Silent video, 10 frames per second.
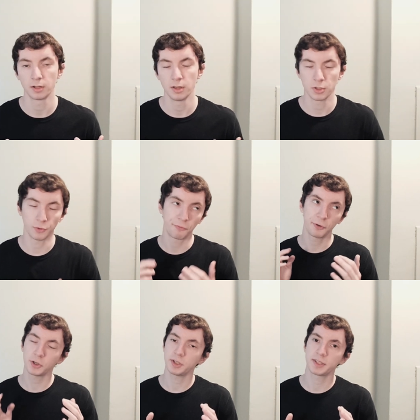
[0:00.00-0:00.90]
So
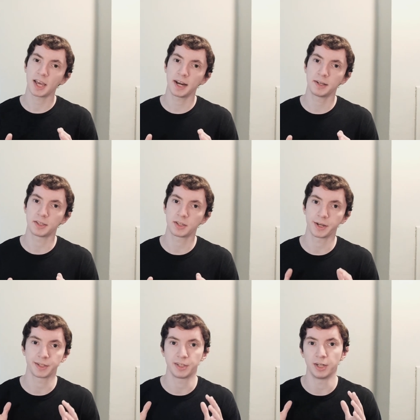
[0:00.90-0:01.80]
first, let's kind of
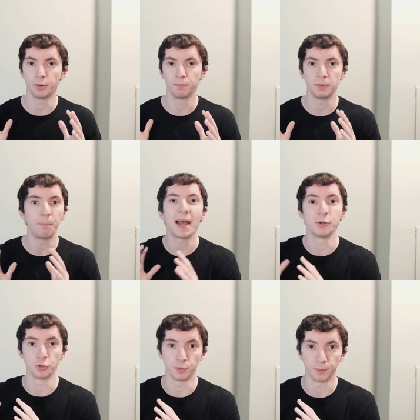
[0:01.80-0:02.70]
discuss, you know, the
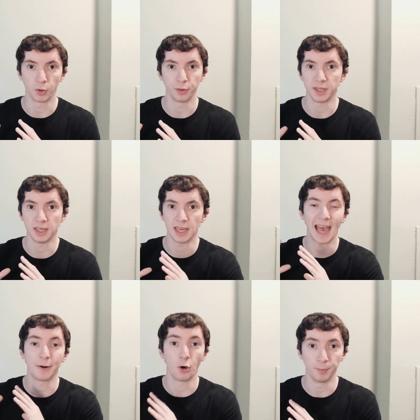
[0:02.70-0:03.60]
bedroom or the
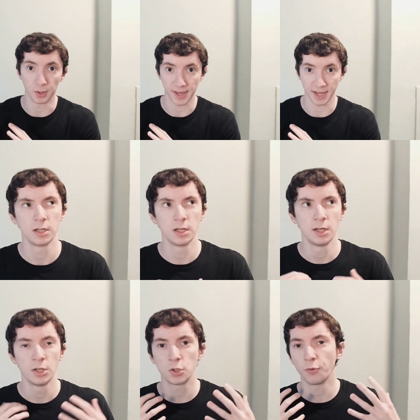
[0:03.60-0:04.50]
at-home location.
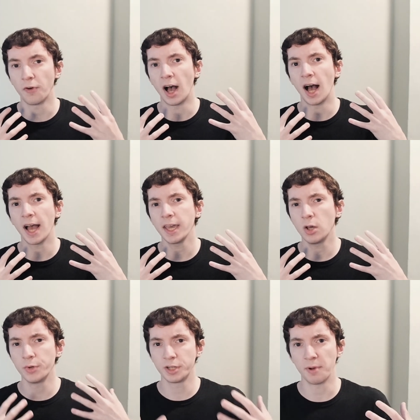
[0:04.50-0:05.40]
So if I go
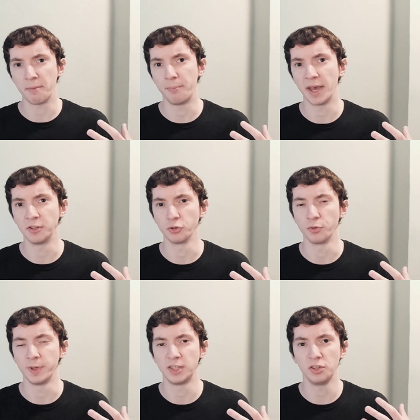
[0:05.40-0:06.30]
into my bedroom,
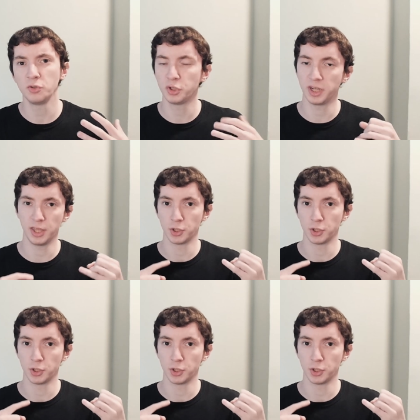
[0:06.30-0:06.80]
it's usually either to